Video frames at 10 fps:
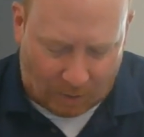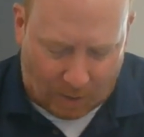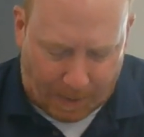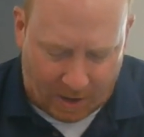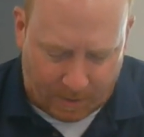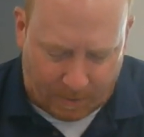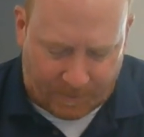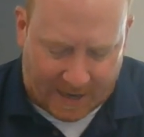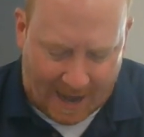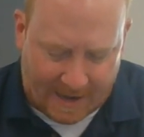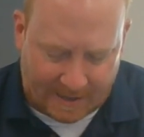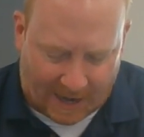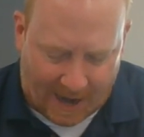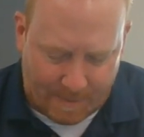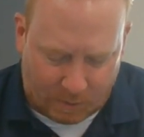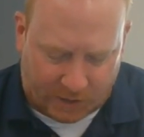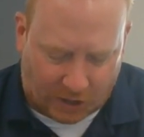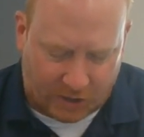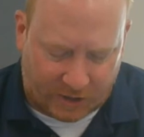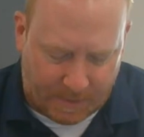Repair them if ye can in time and
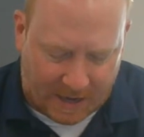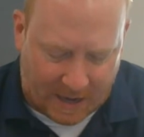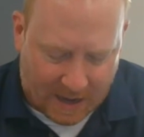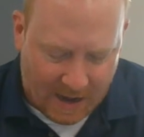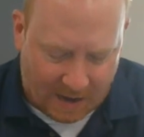return to me.